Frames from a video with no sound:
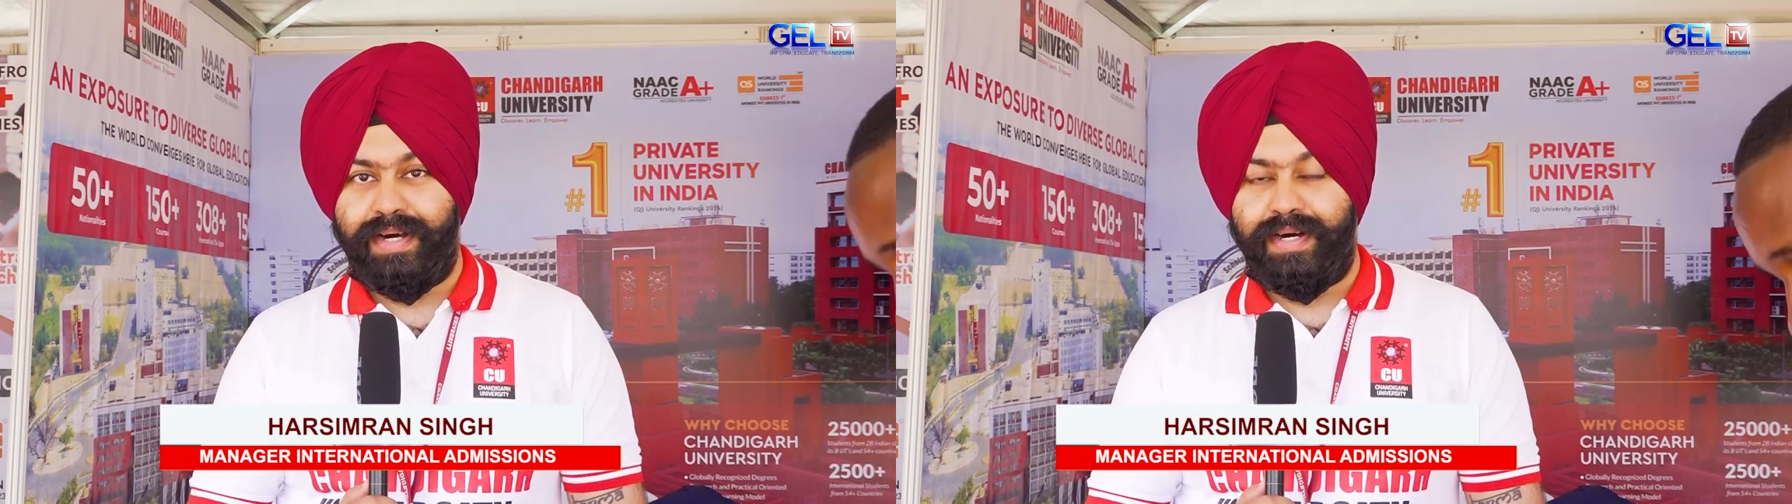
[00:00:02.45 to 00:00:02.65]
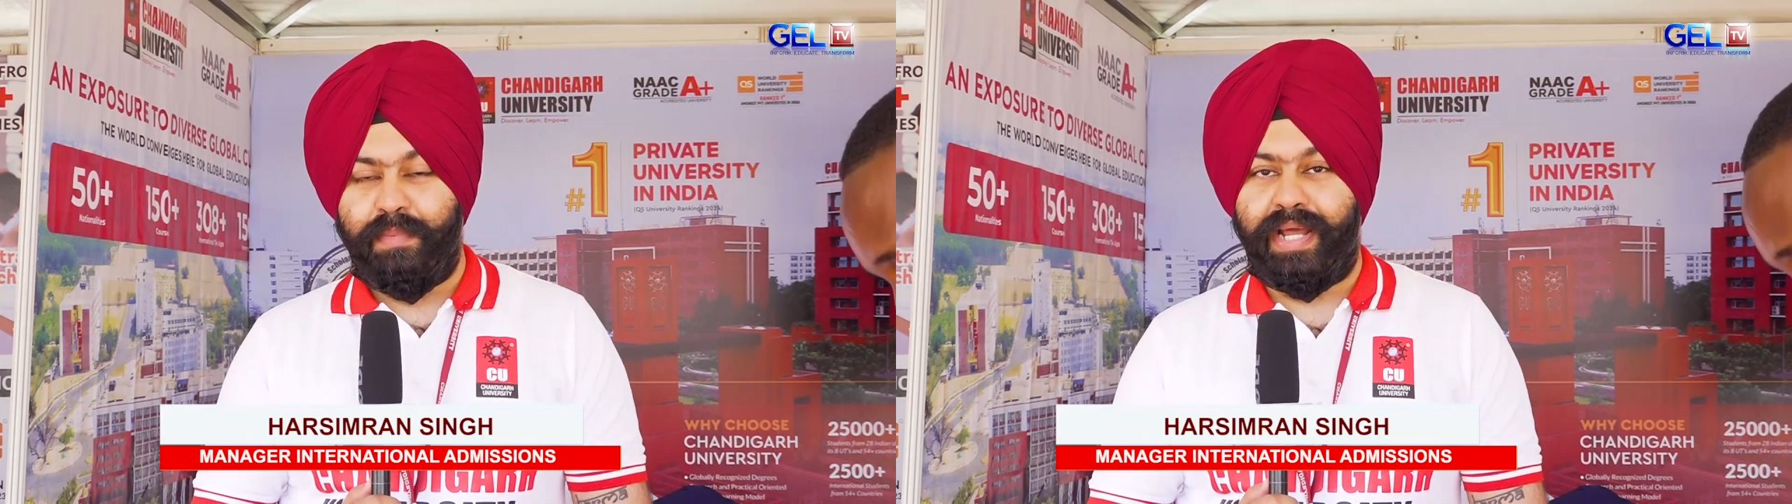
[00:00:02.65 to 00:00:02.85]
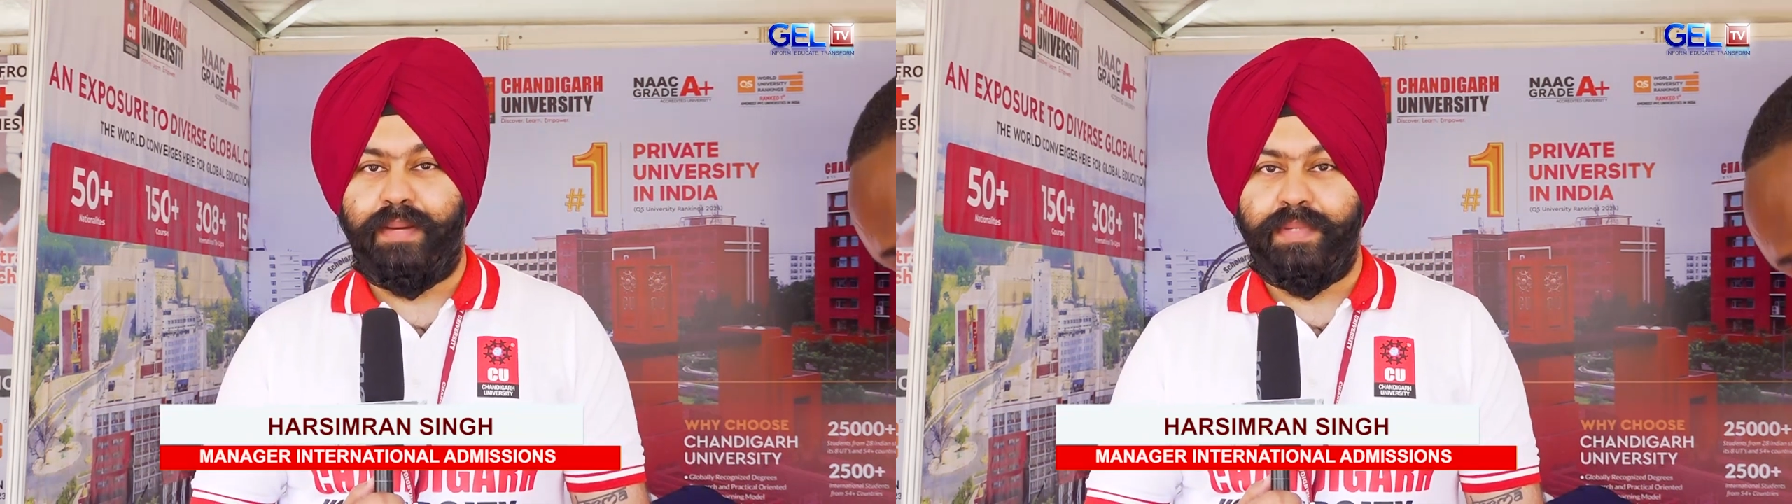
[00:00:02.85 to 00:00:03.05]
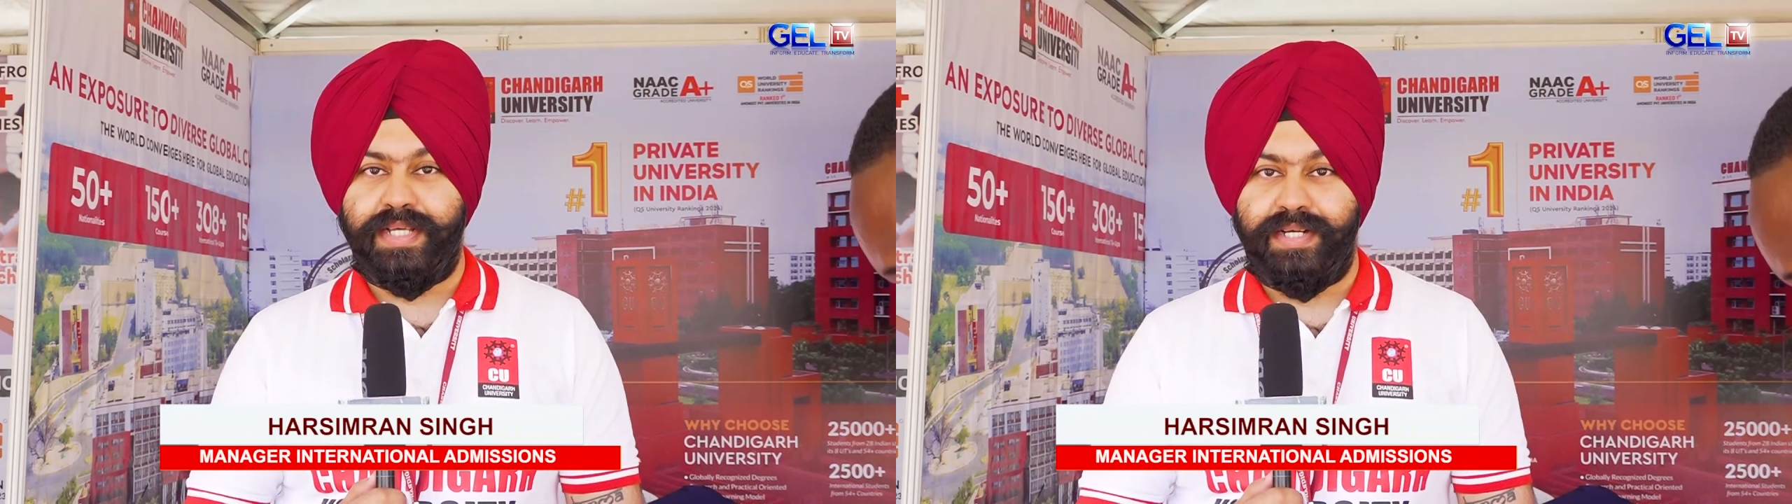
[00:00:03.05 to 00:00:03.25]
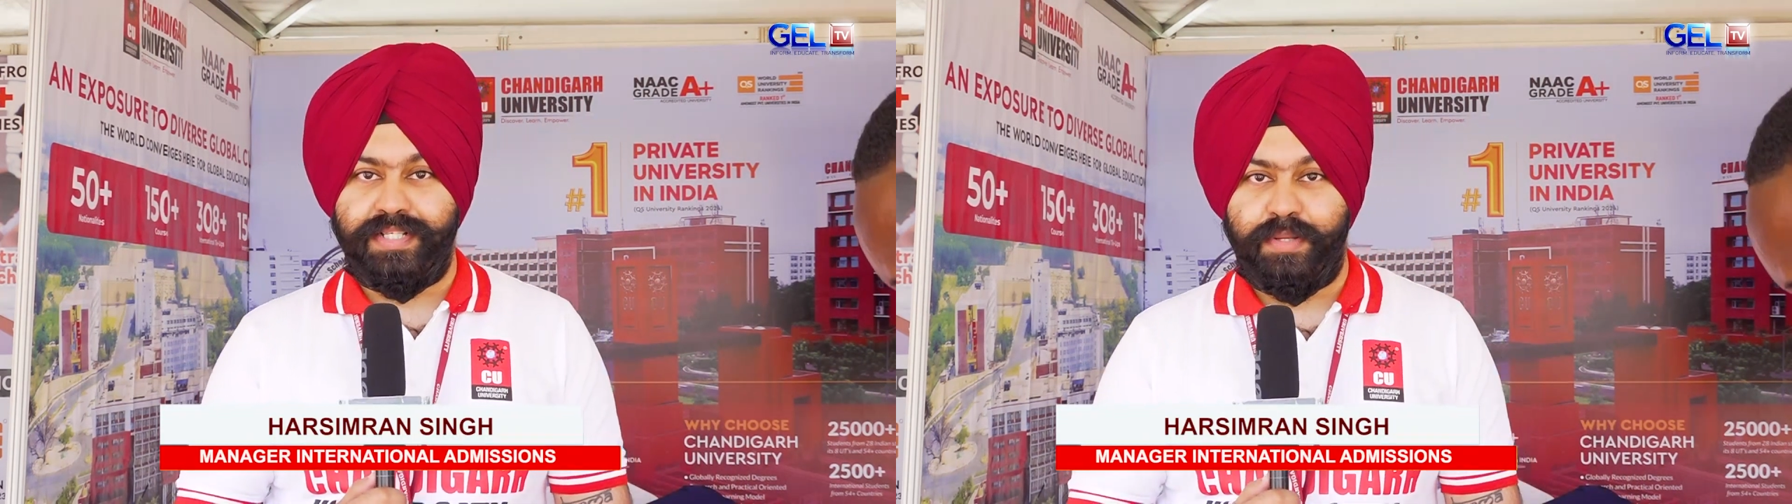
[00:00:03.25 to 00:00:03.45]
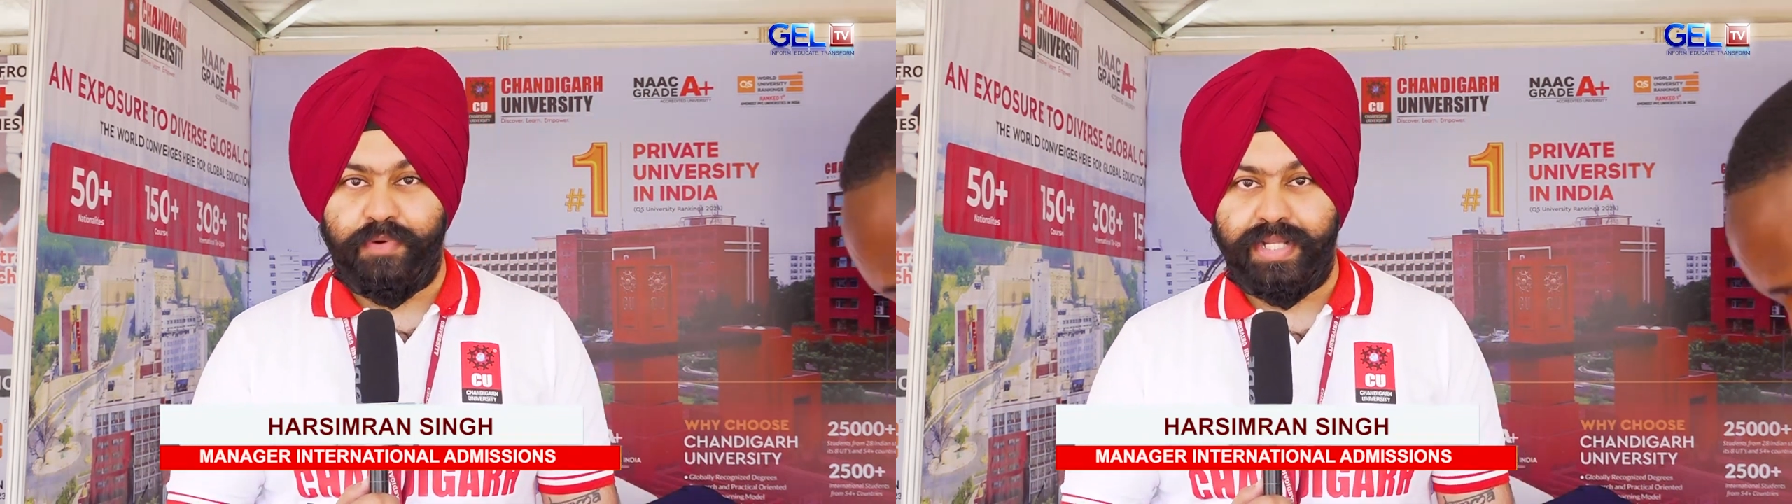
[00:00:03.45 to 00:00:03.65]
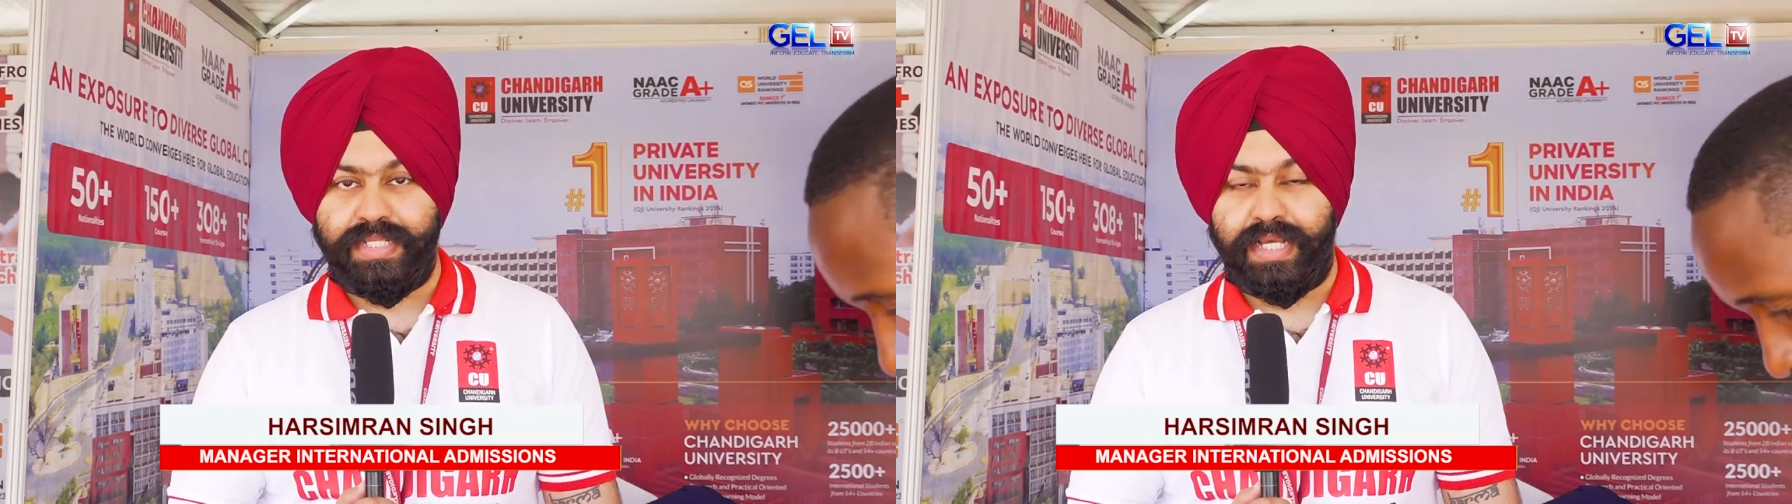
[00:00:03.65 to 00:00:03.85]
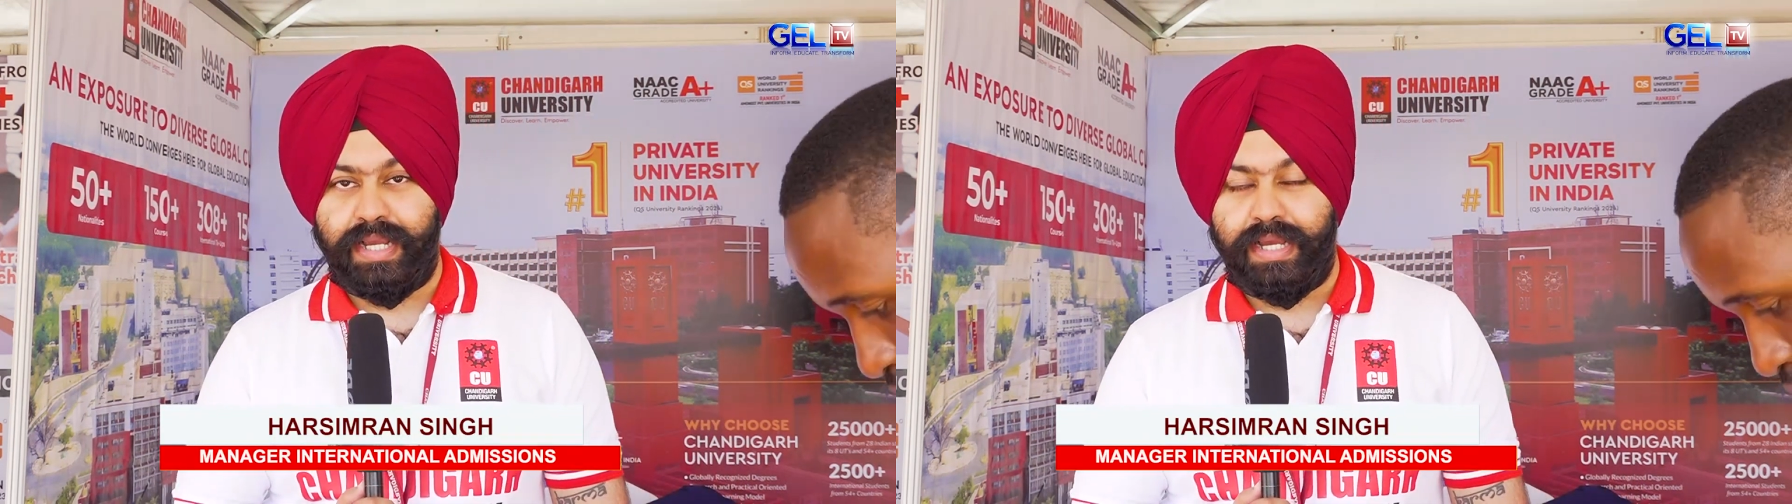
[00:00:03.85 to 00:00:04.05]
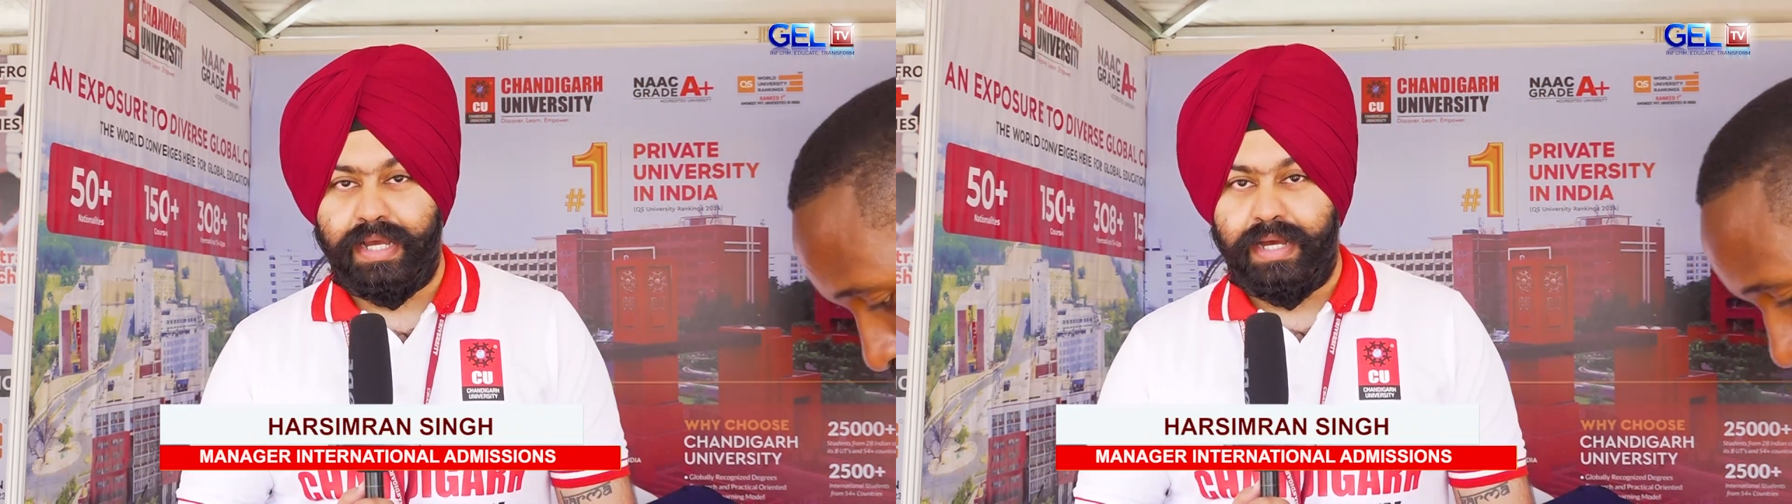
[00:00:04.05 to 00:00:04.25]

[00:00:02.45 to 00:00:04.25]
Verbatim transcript: Uh, my name is Harsimran Singh